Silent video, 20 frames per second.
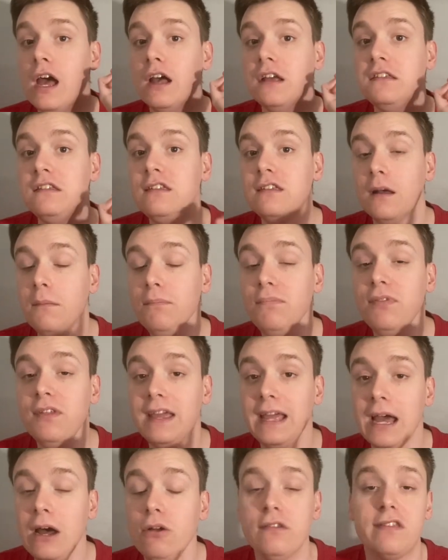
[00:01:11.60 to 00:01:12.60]

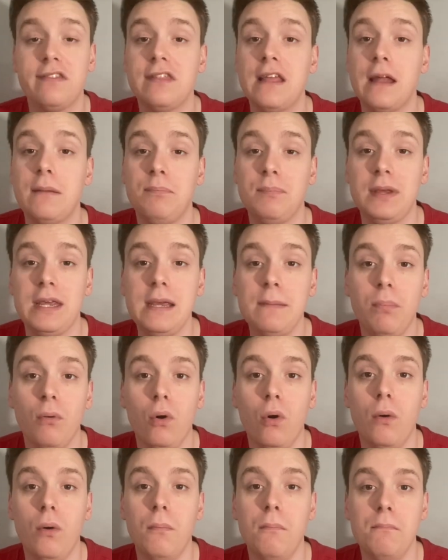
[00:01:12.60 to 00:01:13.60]
Something else that
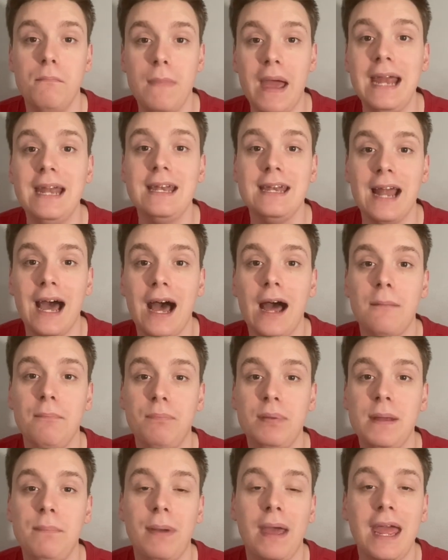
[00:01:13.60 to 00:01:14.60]
people may not
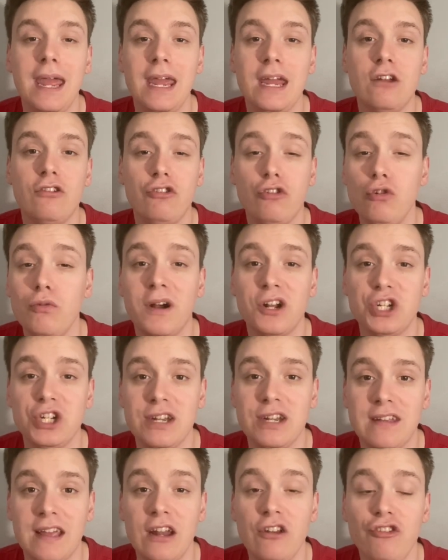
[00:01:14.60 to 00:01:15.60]
be paying too much
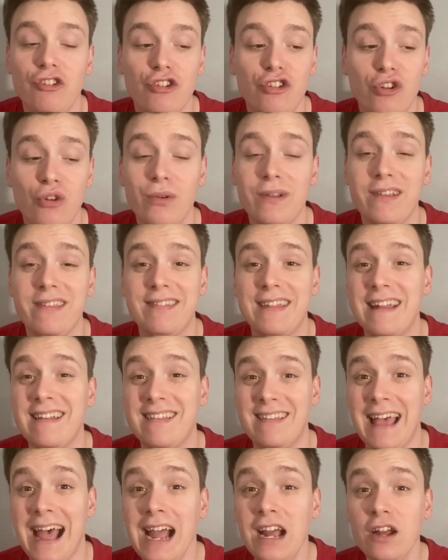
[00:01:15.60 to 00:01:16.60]
attention to is that
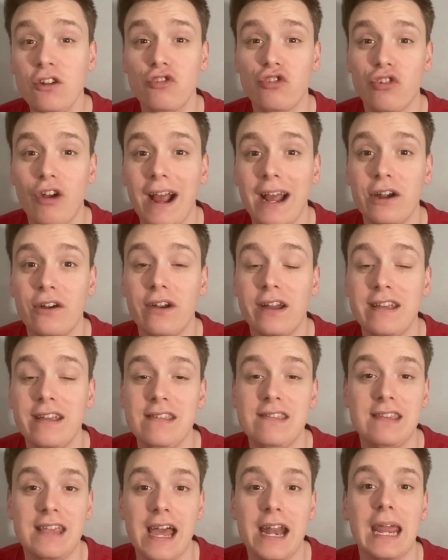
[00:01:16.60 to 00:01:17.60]
Zach Triner
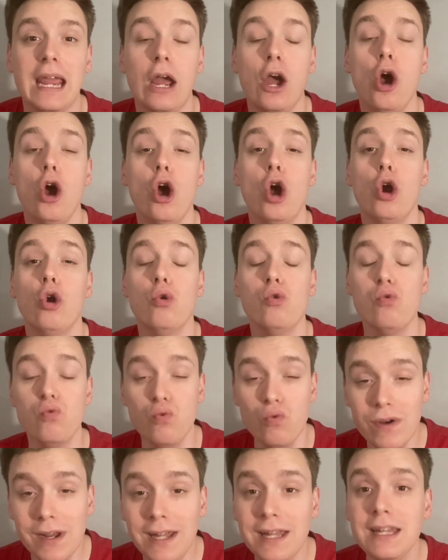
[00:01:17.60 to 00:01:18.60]
is getting
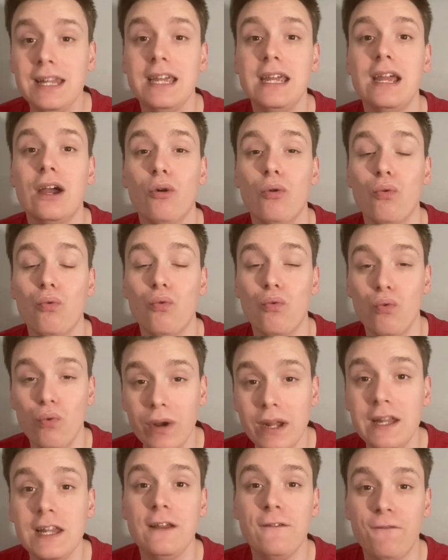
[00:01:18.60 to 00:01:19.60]
really,
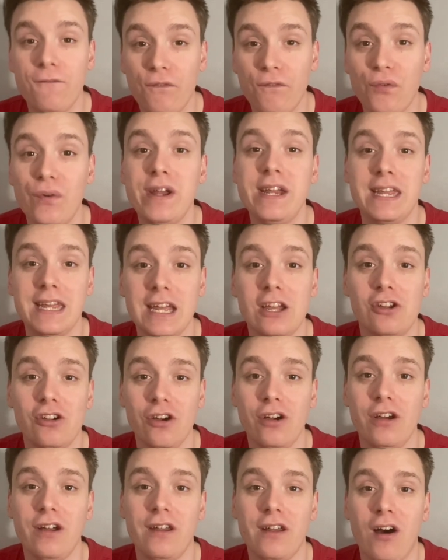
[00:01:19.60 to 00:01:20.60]
really freaking
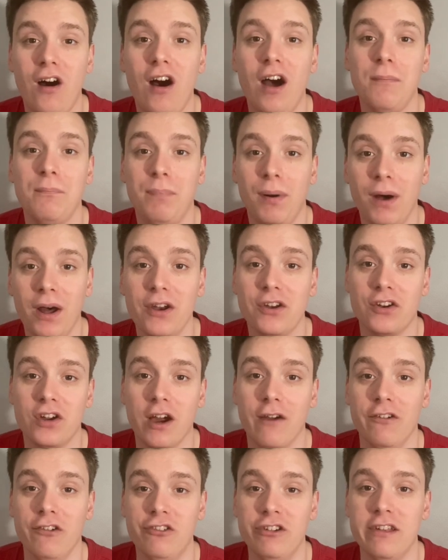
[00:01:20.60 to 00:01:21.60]
good on punt
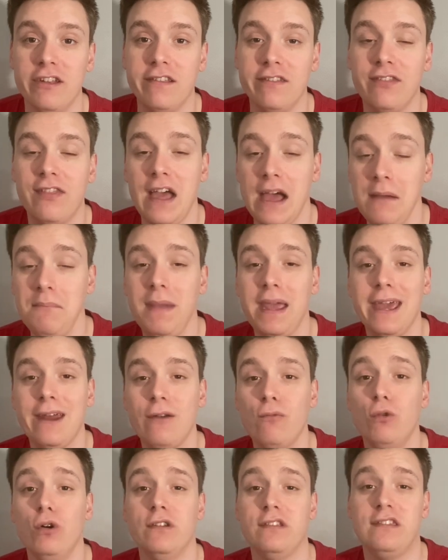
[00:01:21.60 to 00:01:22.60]
coverages. That man
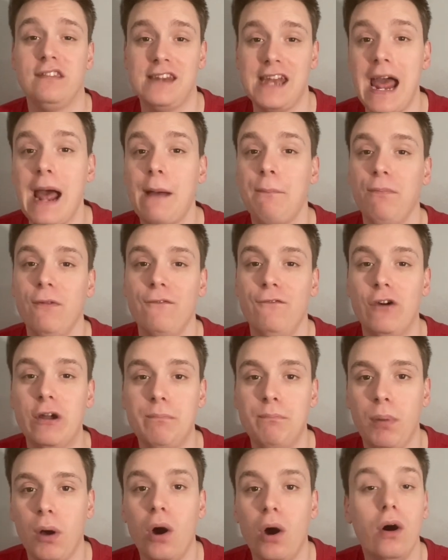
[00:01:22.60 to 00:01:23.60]
will snap the
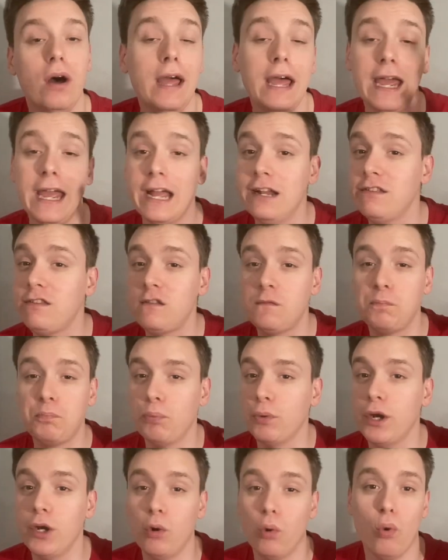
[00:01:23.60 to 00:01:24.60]
football and
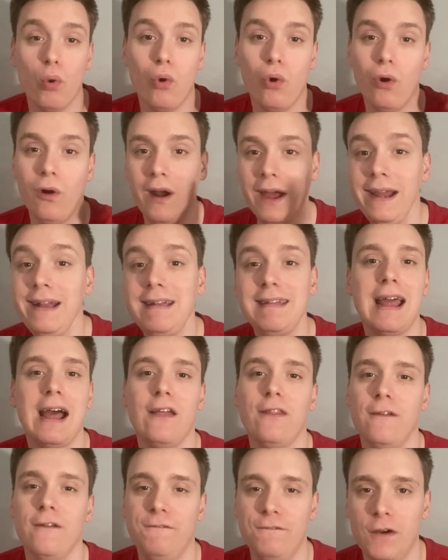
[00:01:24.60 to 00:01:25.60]
sprint right
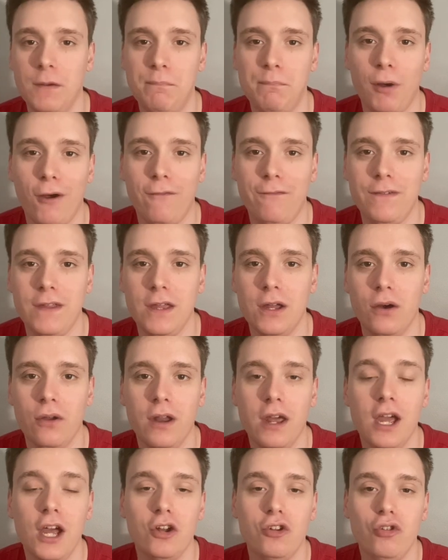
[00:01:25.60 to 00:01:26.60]
down the football field
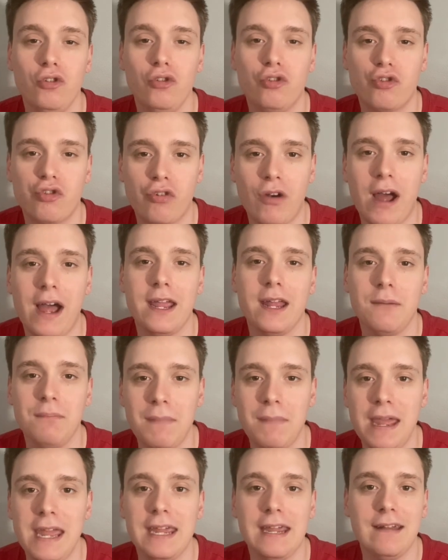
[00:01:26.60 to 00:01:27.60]
to try and
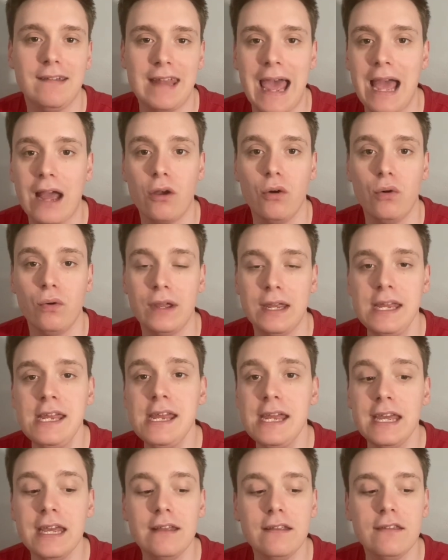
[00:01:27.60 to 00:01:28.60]
make a tackle.
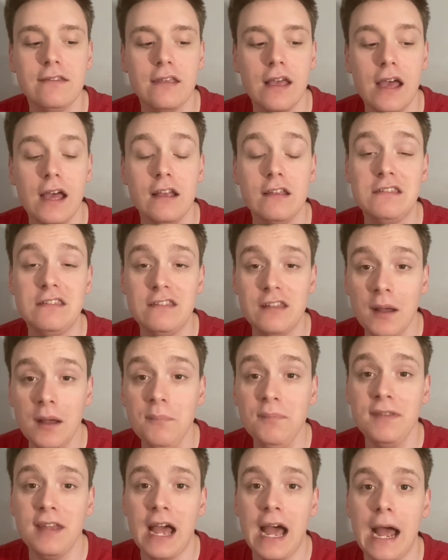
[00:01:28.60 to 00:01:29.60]
He is
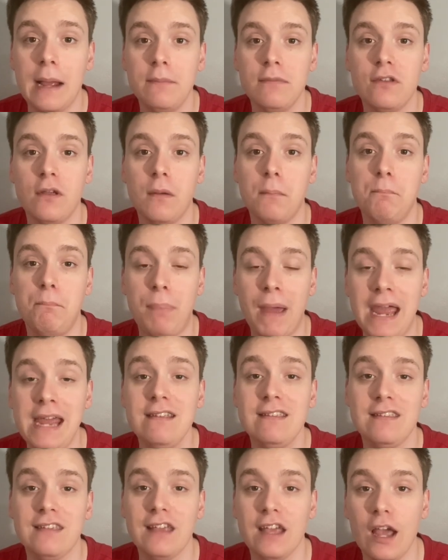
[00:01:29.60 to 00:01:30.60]
sometimes
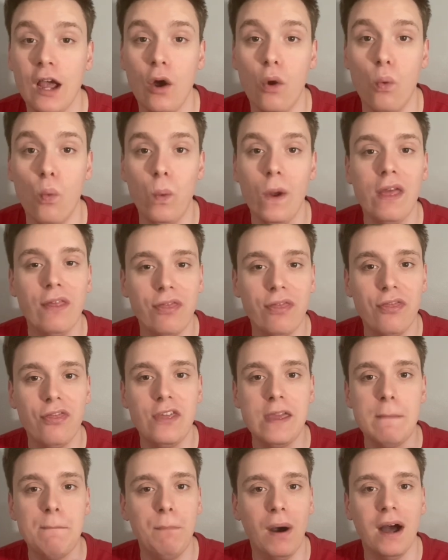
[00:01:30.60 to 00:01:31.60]
pacing with
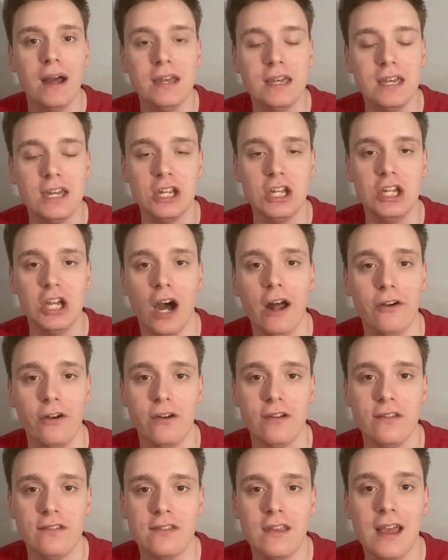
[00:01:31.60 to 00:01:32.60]
the punt
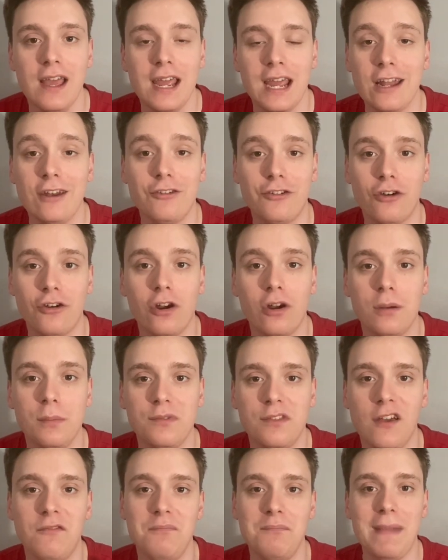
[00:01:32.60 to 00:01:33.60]
gunners in
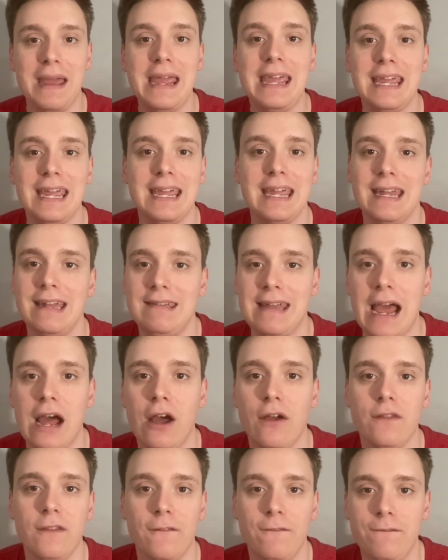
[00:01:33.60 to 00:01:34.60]
terms of making it
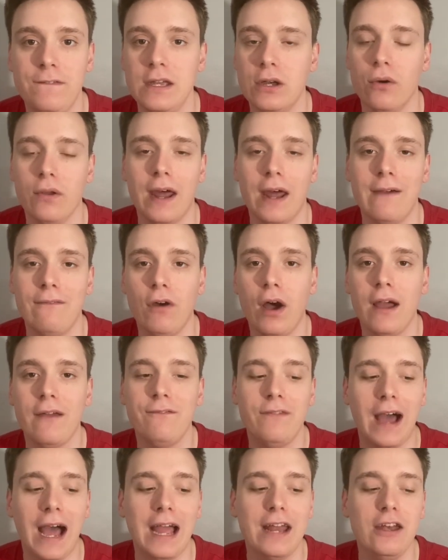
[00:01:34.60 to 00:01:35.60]
down the field. I've,
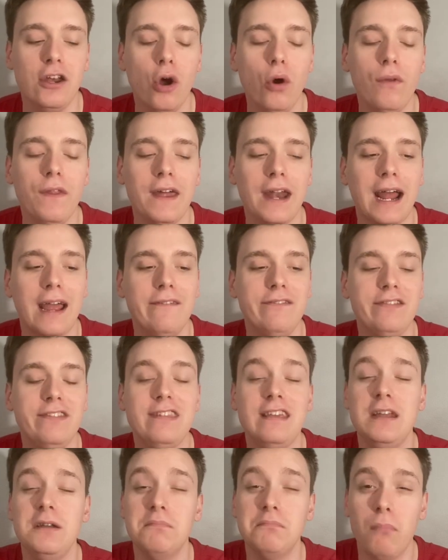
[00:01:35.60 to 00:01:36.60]
I've, I know that that I've
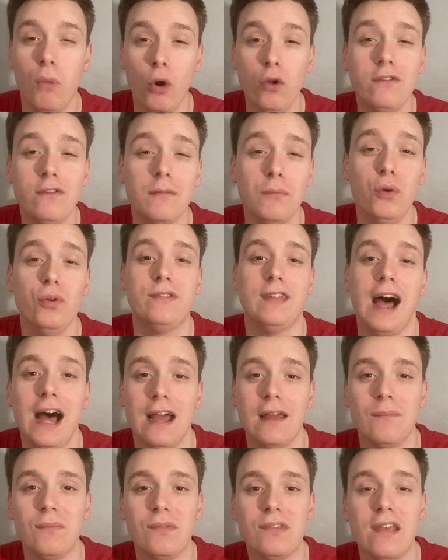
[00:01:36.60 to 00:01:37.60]
seen multiple
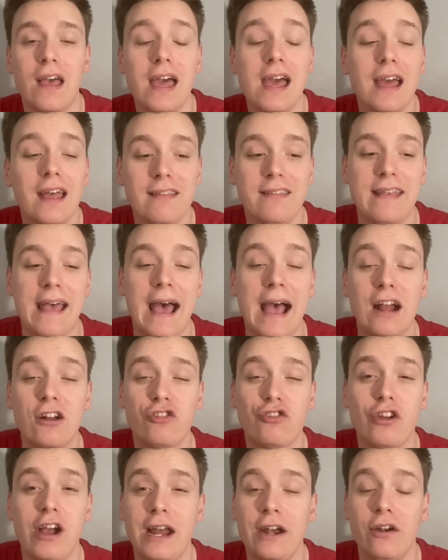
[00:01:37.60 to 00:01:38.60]
times. Zach
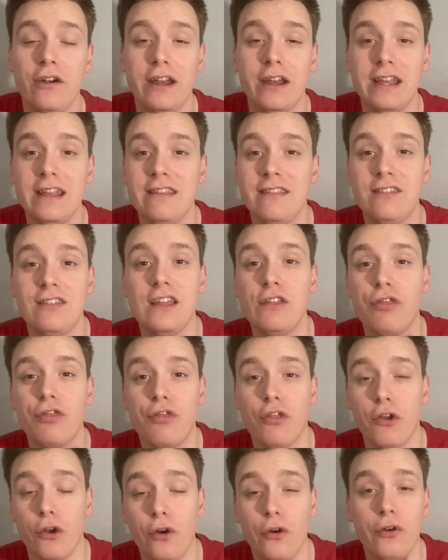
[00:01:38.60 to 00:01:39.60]
Triner is the
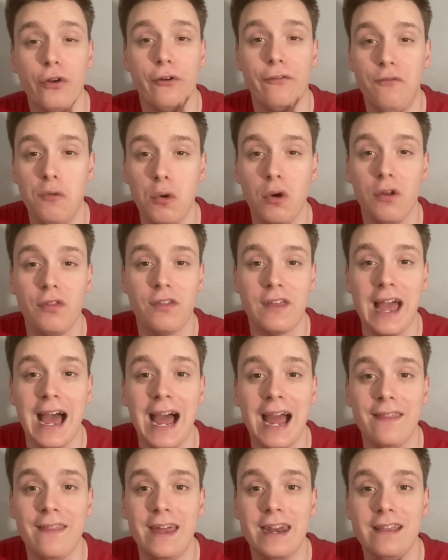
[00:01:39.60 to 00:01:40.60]
third or fourth
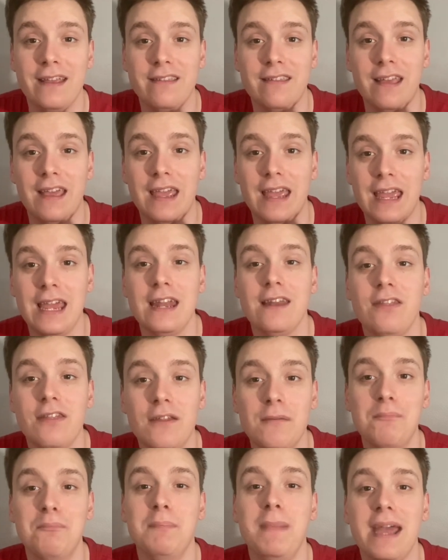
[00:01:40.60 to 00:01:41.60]
guy that is in the
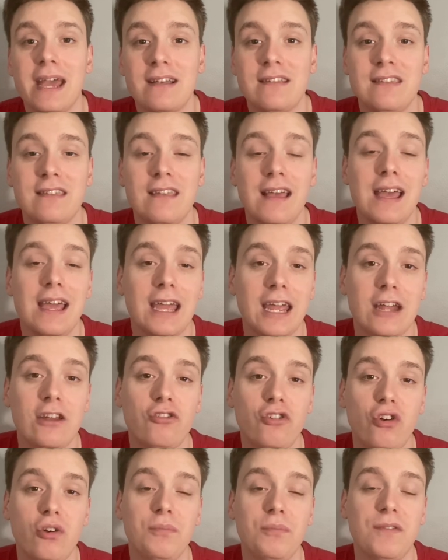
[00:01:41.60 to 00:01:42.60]
mix in
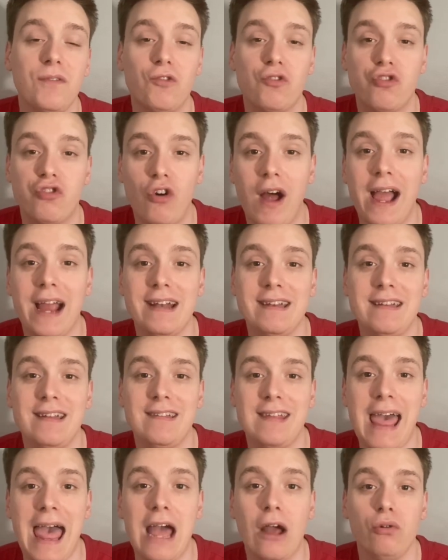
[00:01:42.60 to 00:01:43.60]
terms of trying to
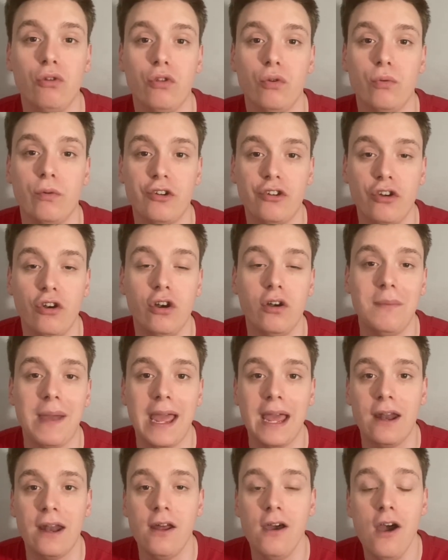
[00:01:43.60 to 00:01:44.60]
tackle the return
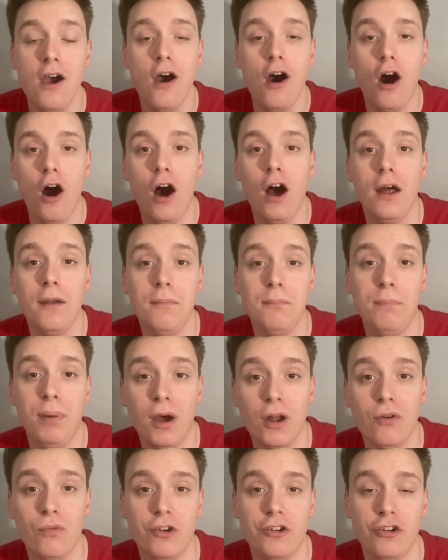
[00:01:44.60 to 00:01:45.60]
man on
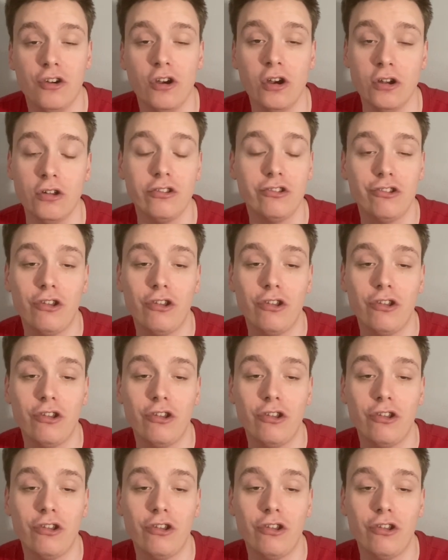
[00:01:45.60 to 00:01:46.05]
punt returns.